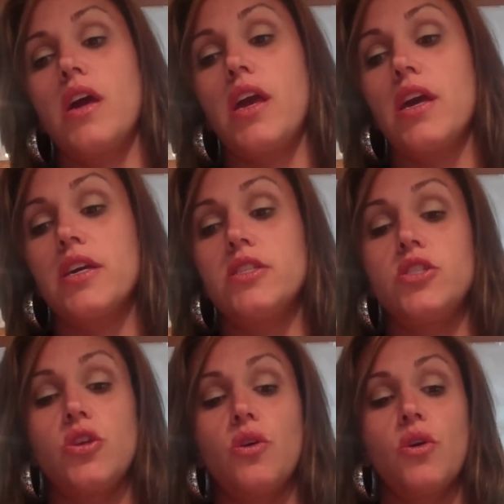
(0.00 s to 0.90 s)

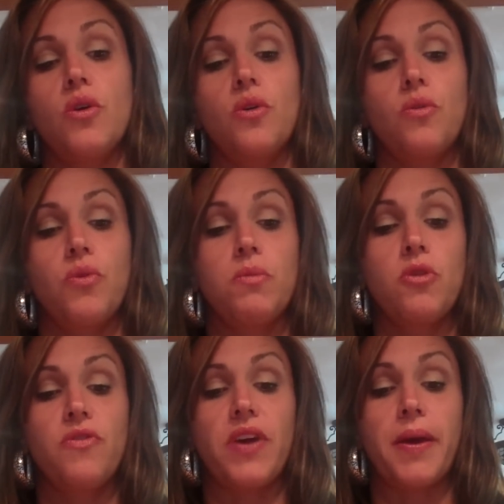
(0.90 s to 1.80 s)
And we
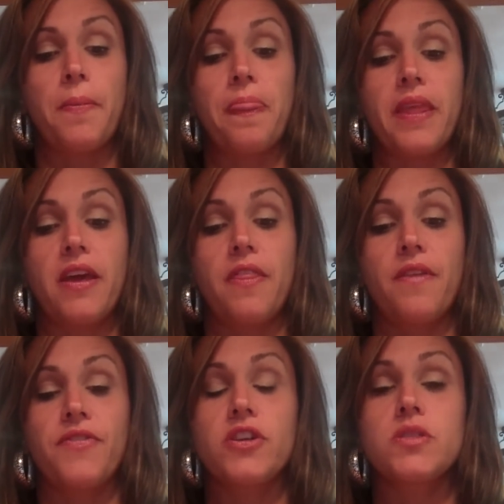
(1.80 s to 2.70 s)
move in, and
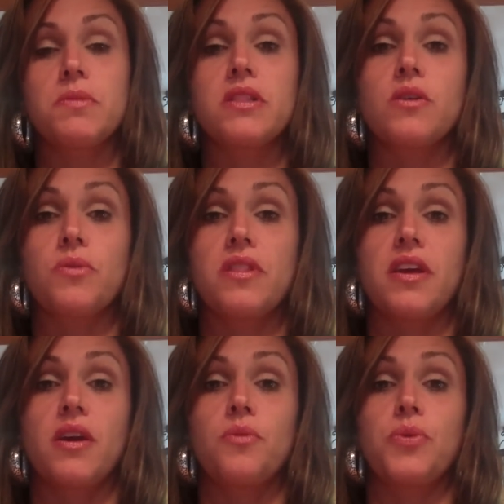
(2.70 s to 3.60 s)
the first month that we're
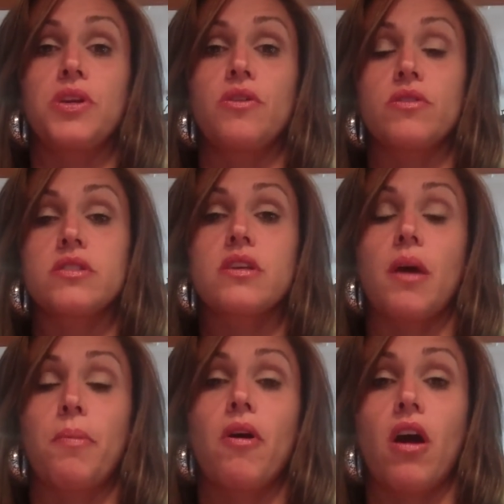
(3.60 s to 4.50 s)
there, we noticed a
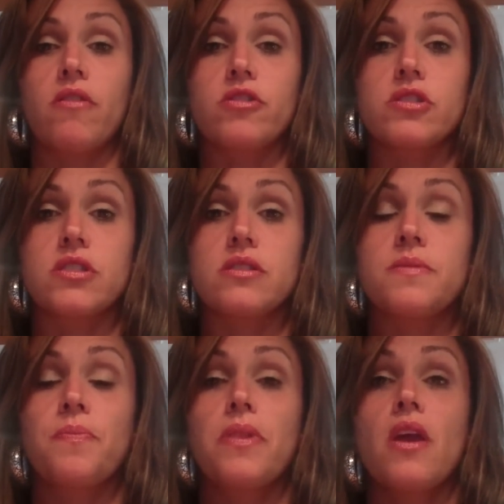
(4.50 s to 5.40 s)
couple cockroaches.